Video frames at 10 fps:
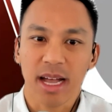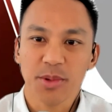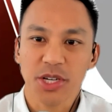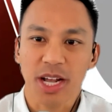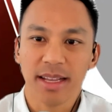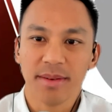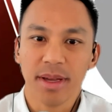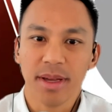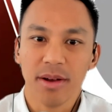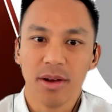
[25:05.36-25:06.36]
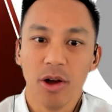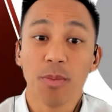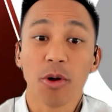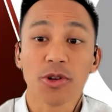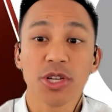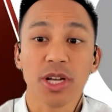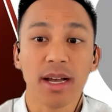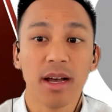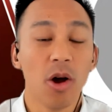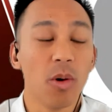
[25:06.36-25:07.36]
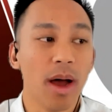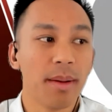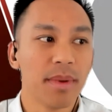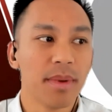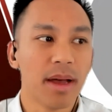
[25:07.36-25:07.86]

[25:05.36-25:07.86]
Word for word: Top Shot. Porsche. Oh, the Porsche. The Porsche.